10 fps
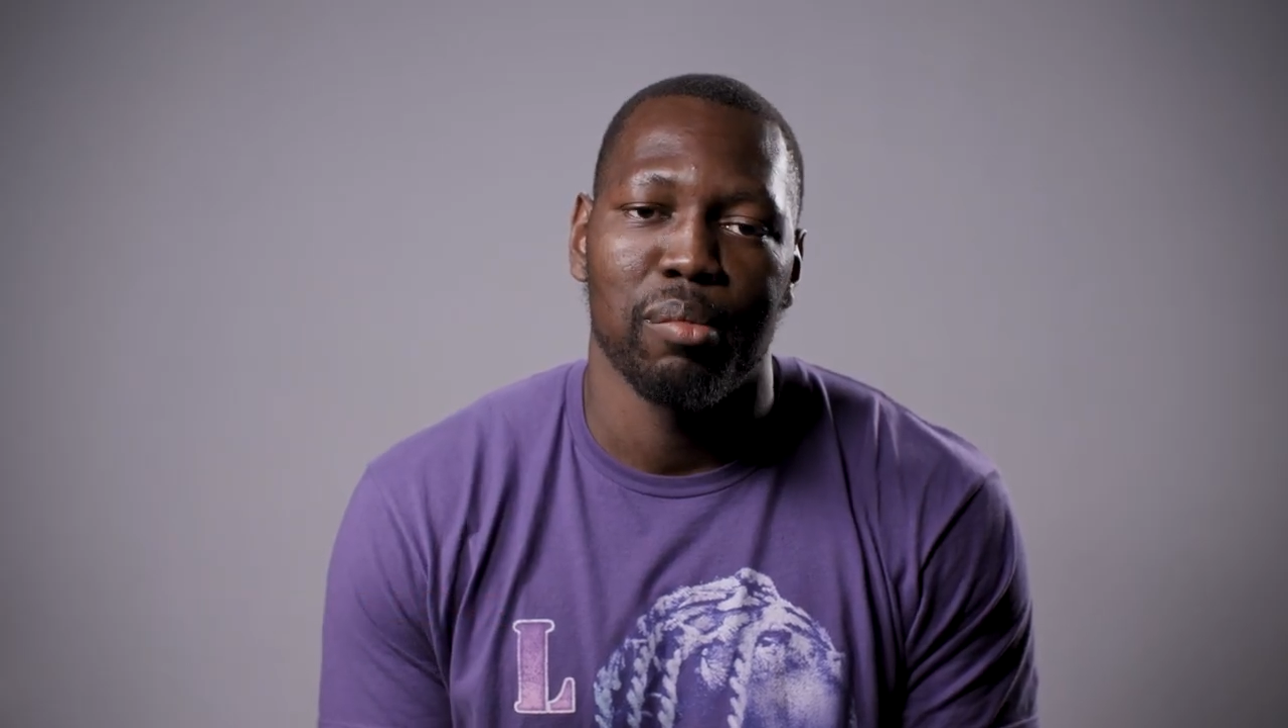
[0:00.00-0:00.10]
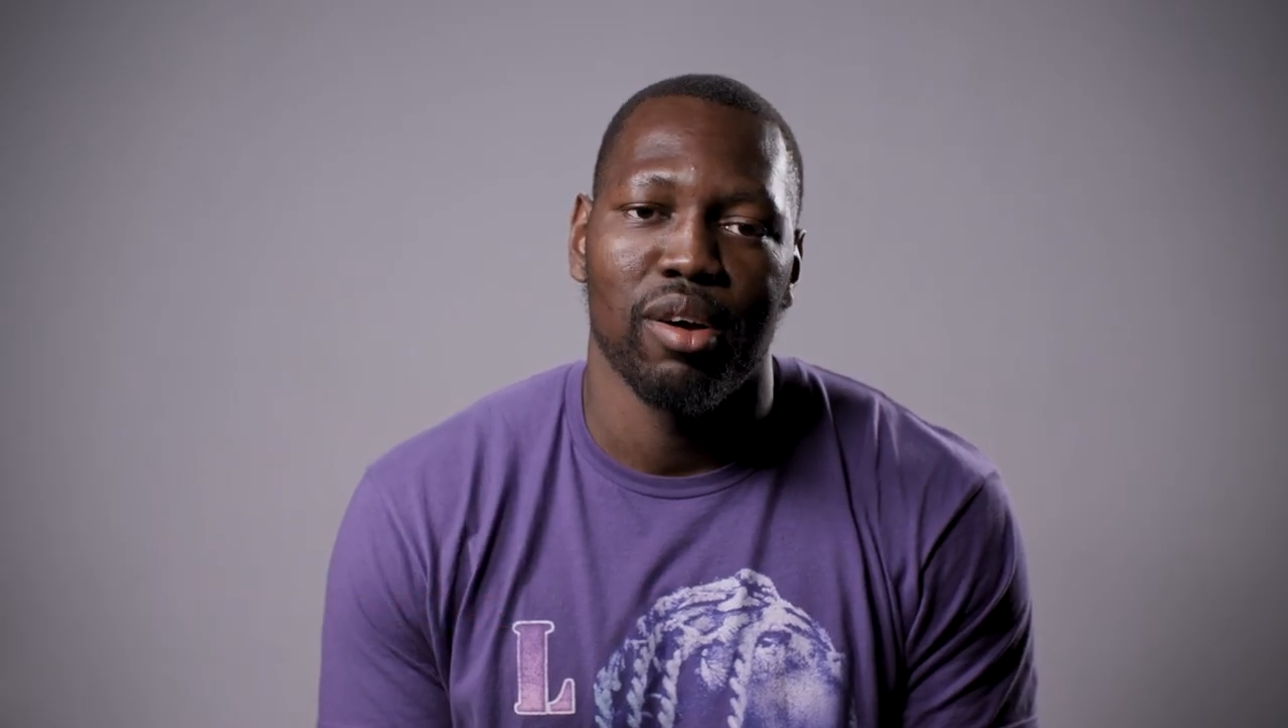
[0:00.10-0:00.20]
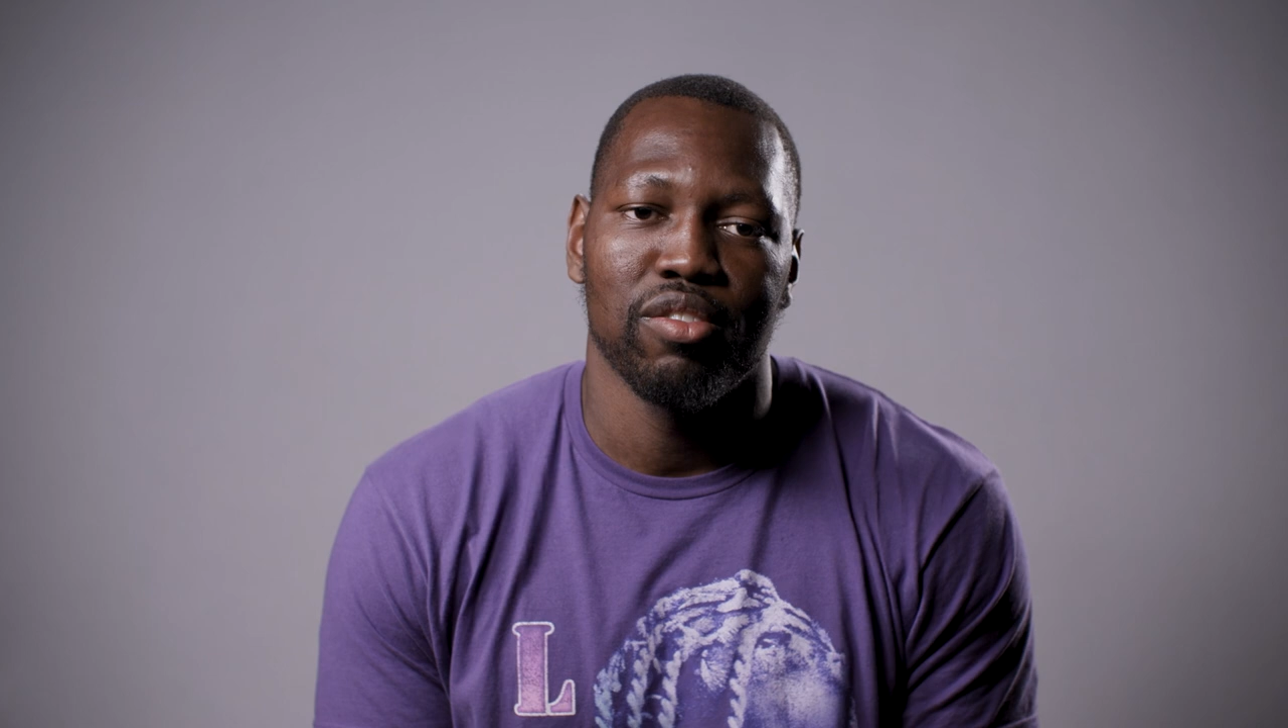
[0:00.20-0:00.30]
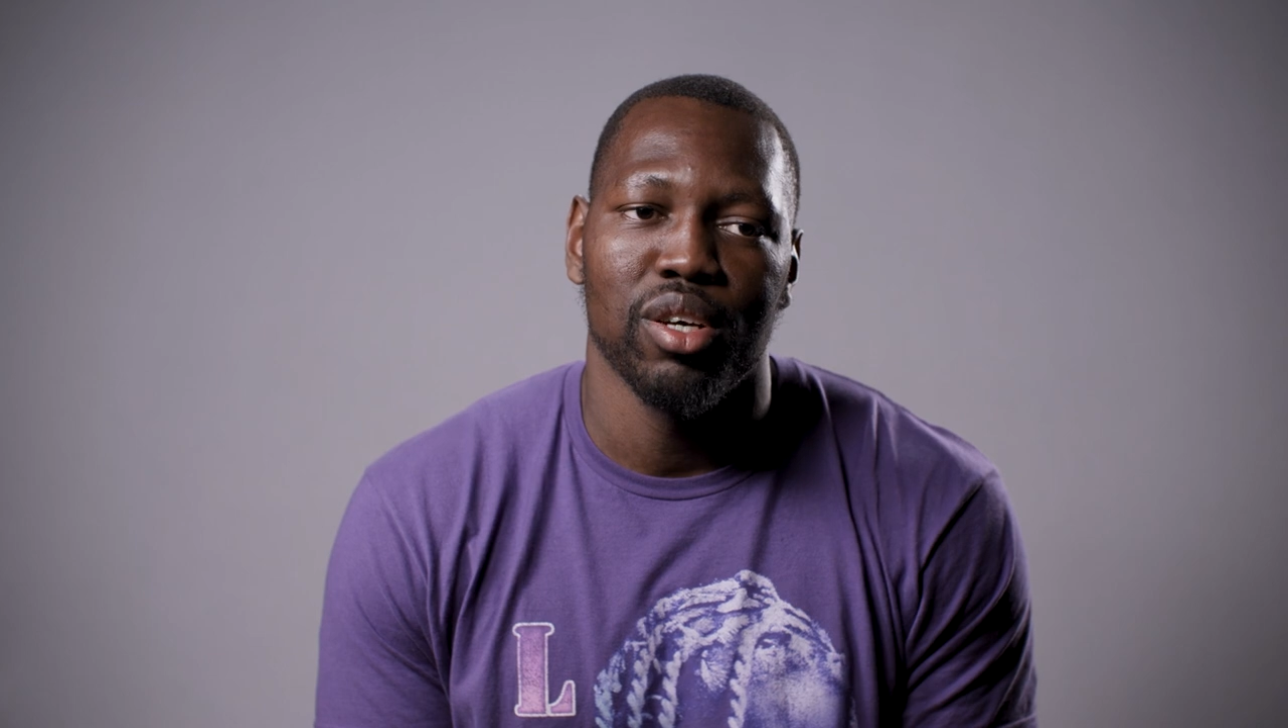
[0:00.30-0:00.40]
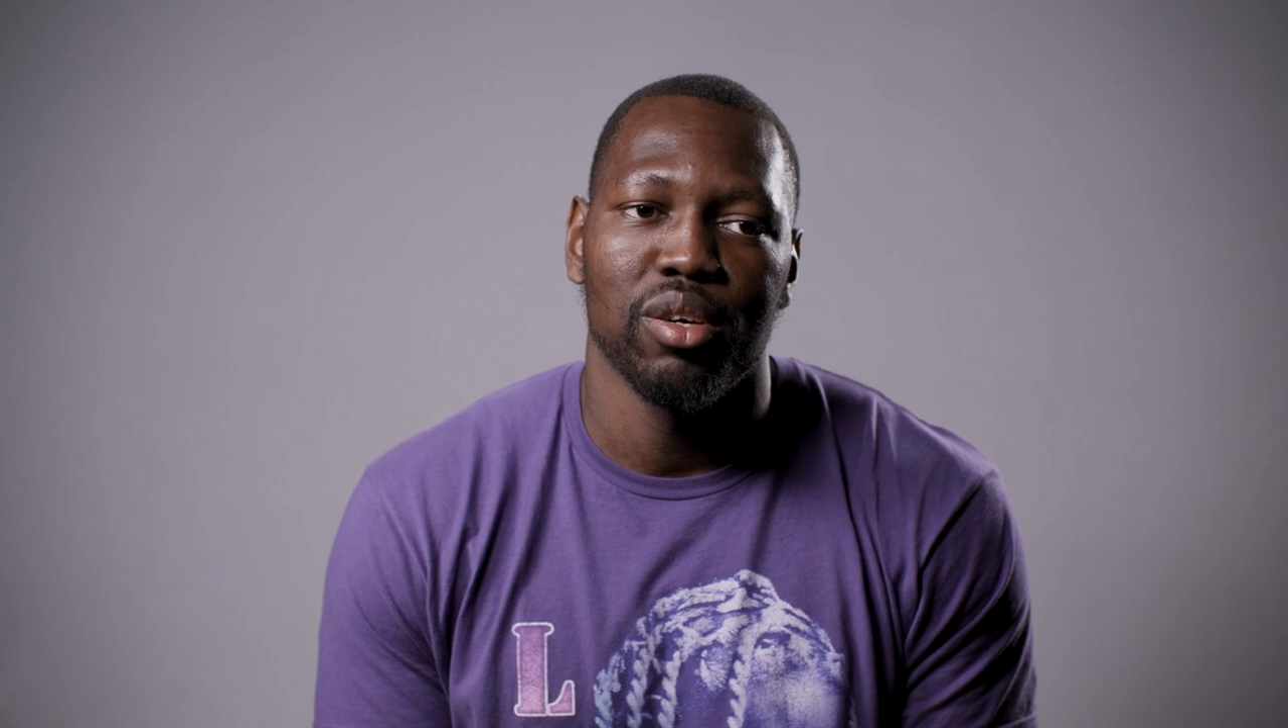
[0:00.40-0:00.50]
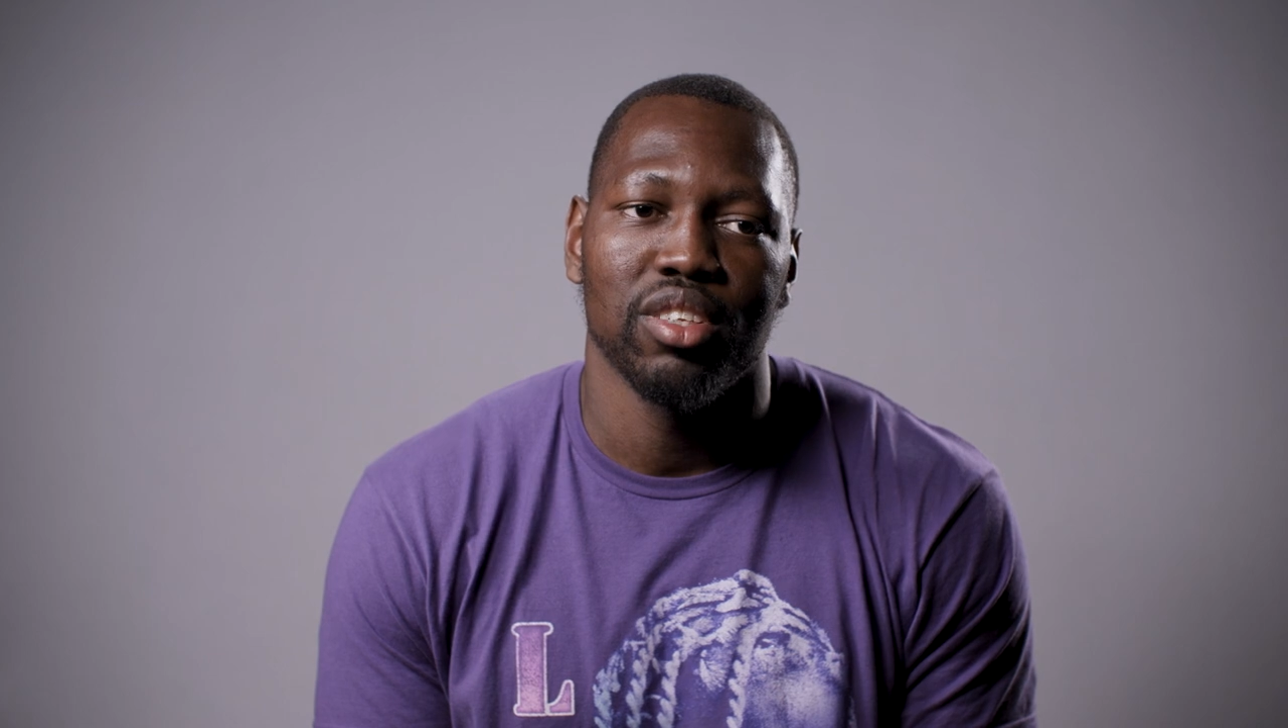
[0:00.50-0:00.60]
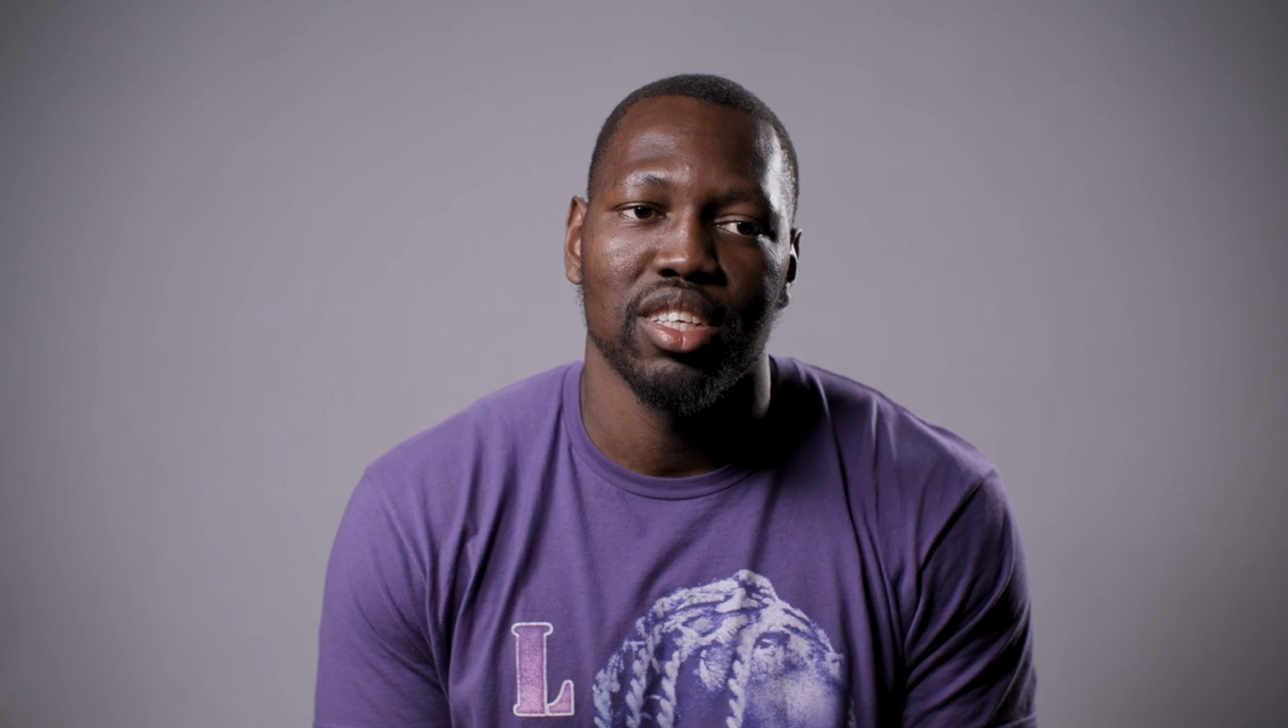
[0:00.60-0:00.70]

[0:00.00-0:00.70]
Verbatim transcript: at my phone,